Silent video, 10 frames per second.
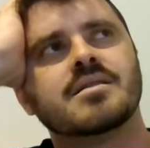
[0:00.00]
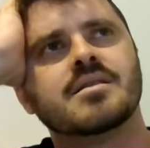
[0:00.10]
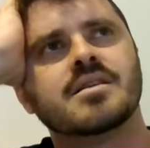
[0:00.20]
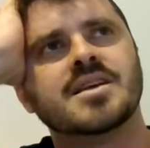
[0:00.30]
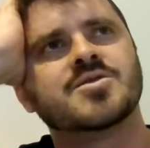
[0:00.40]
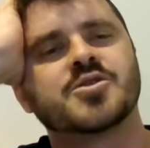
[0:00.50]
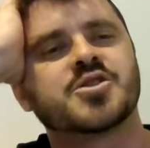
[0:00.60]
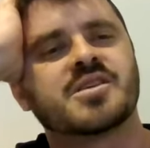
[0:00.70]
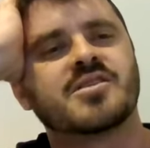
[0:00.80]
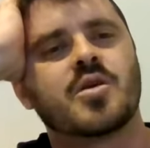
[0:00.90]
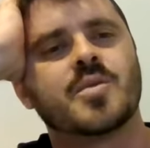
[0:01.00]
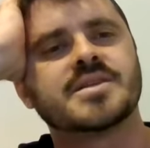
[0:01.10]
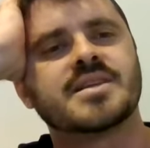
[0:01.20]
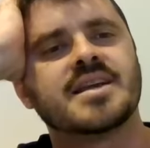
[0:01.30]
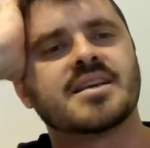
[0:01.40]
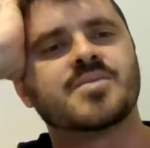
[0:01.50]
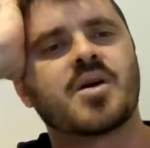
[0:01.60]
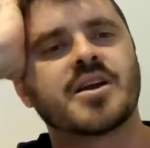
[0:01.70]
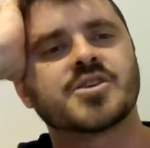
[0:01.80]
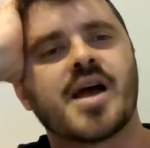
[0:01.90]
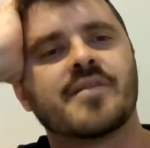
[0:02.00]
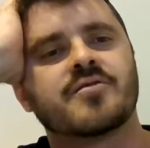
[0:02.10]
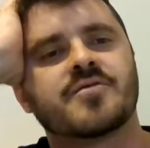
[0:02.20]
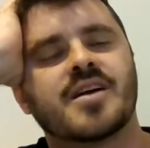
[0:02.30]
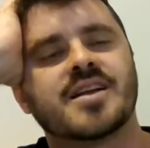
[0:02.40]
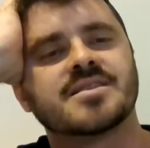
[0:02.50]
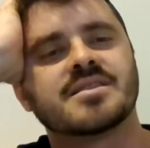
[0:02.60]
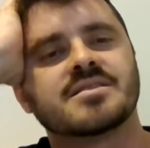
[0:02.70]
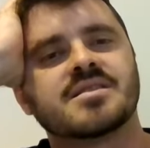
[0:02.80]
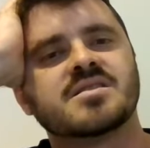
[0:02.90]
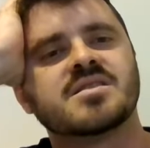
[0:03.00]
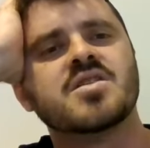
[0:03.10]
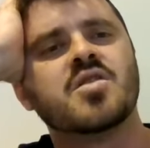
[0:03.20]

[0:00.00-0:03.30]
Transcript: Israel is just a normal state that's barring travel for non-citizens,